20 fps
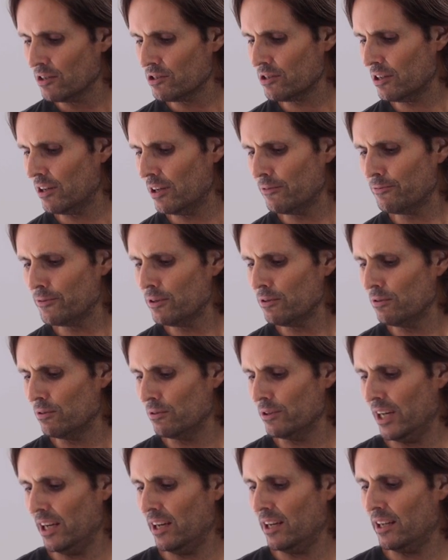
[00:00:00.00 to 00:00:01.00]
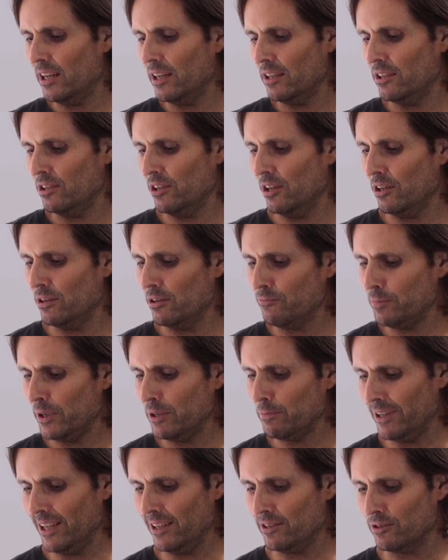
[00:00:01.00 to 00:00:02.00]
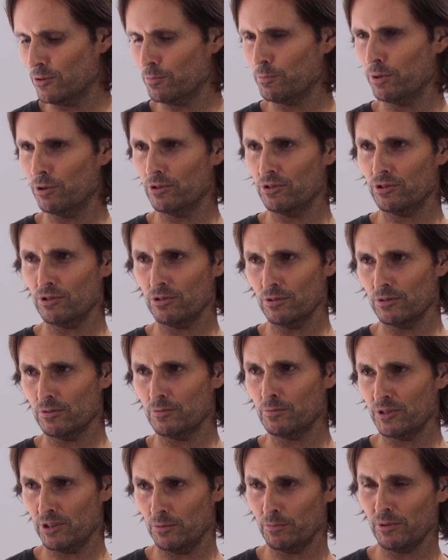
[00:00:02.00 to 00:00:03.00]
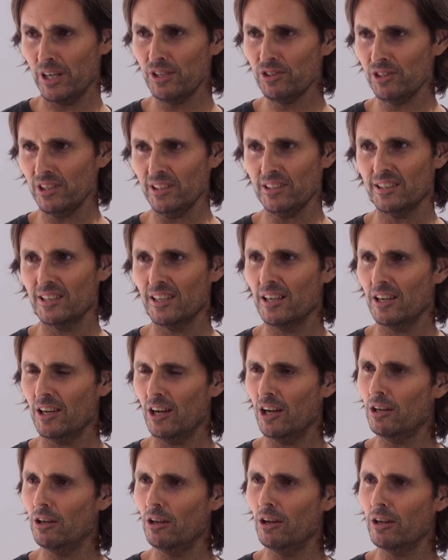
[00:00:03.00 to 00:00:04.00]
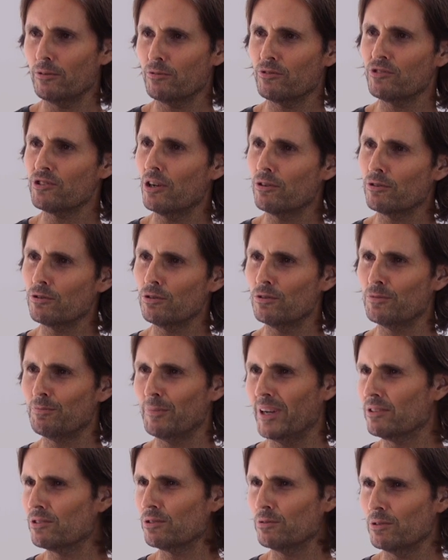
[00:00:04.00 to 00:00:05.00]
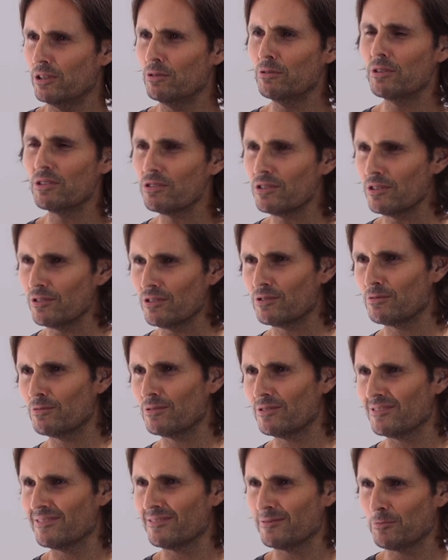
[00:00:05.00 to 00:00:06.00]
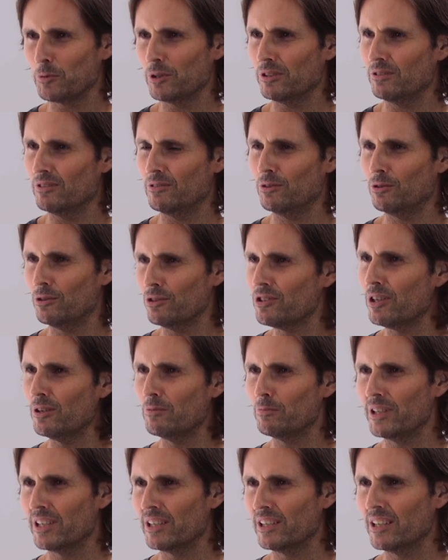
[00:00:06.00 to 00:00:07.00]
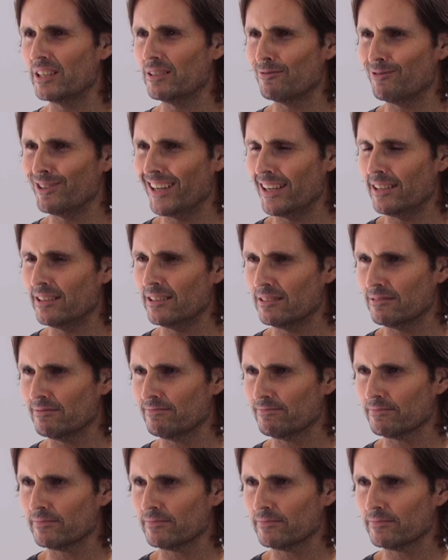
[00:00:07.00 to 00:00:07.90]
So I feel that, you know, if people understood suppression, a lot of so-called mental illnesses would also be alleviated.